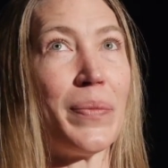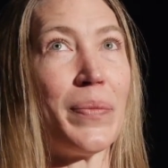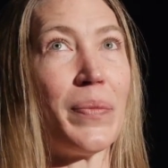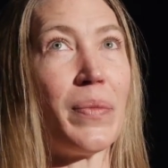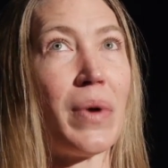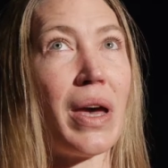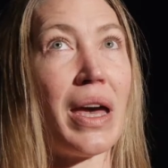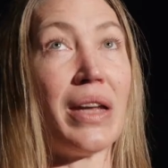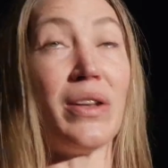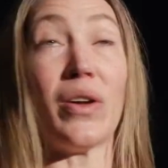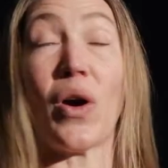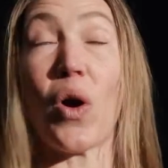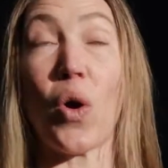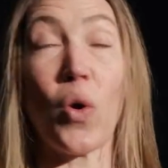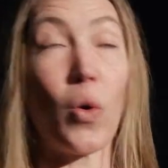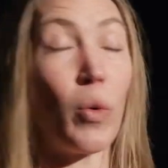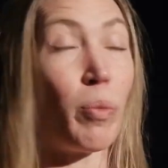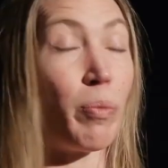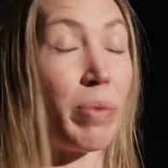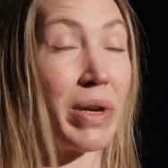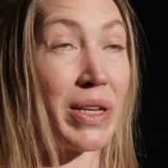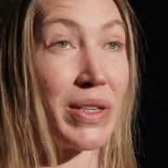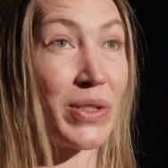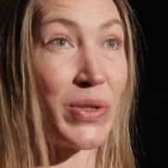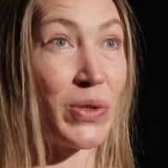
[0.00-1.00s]
And
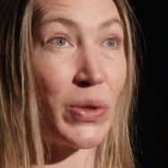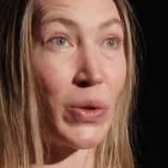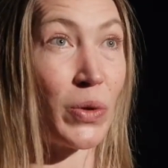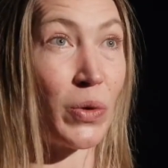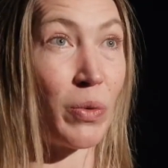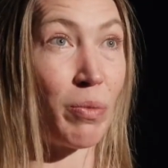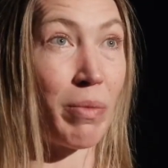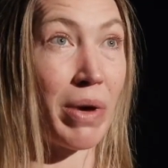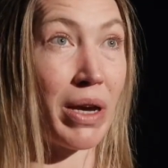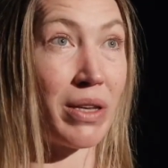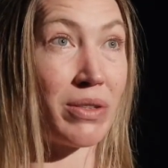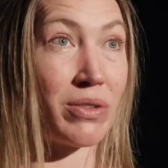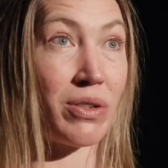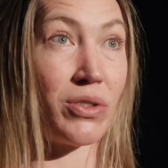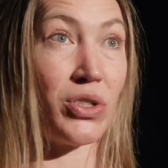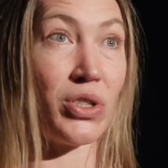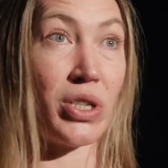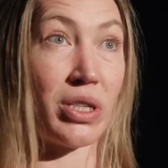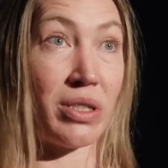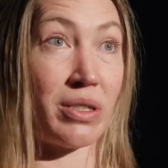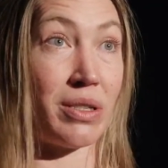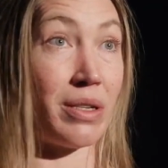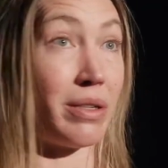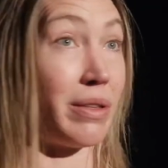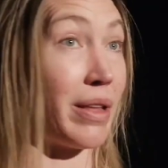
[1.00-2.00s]
open to my
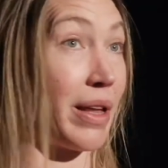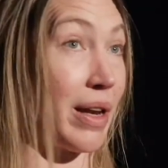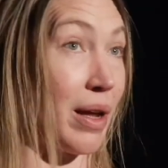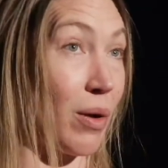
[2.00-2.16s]
suggestion that I